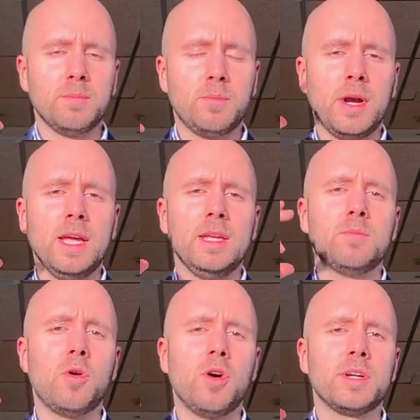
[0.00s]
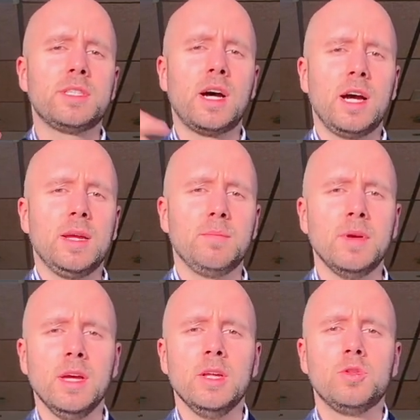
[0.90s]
brain more time